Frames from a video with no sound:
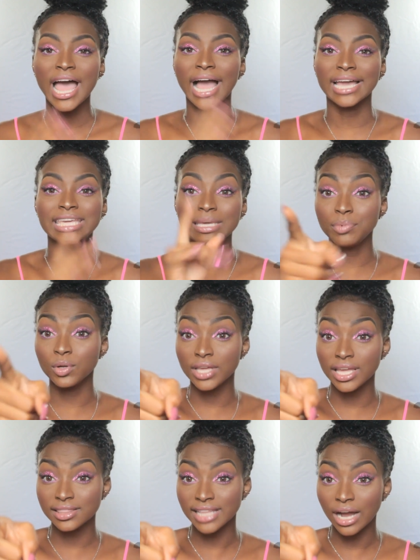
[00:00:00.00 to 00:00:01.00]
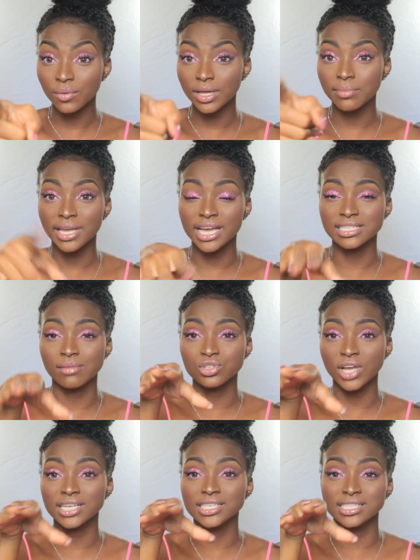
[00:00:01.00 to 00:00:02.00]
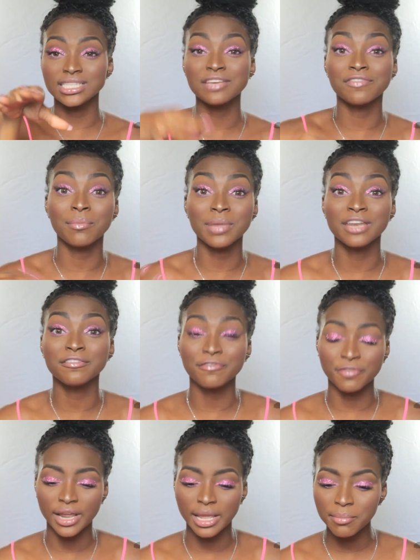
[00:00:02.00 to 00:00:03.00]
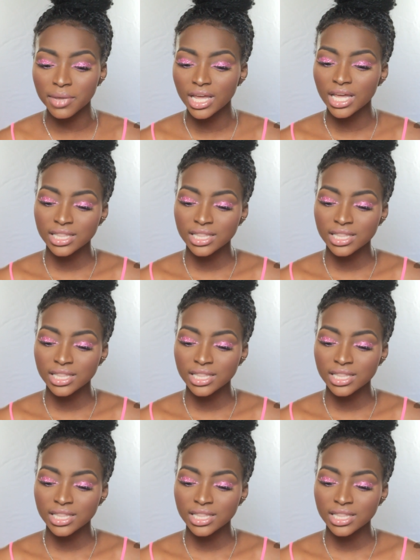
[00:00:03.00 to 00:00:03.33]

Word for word: I keep looking that way because I'm trying to see if I'm in frame.